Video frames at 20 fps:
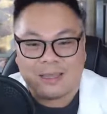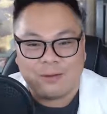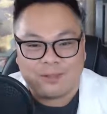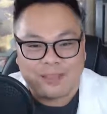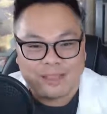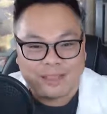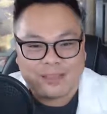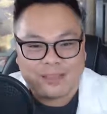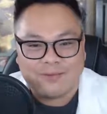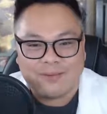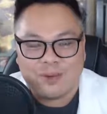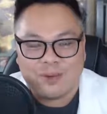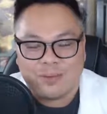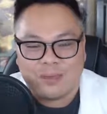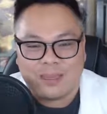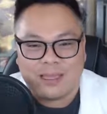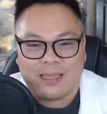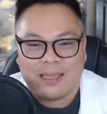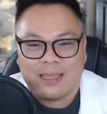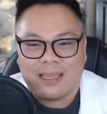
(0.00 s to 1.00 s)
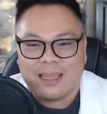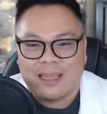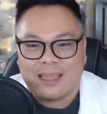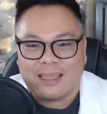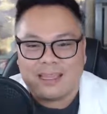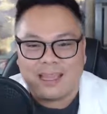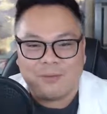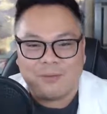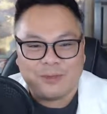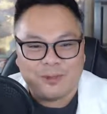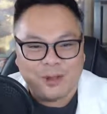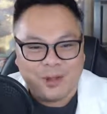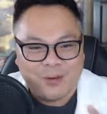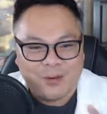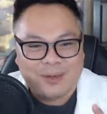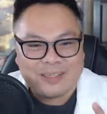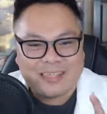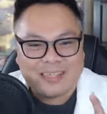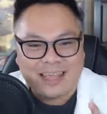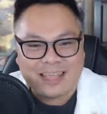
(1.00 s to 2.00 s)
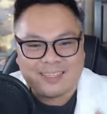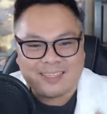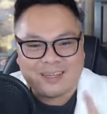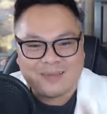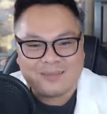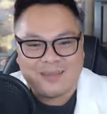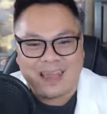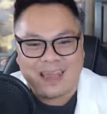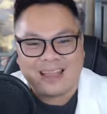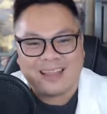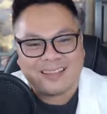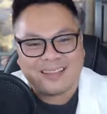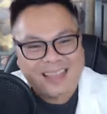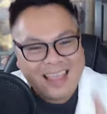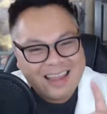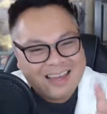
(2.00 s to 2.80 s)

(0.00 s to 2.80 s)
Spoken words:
They would interview me, and I would always answer back,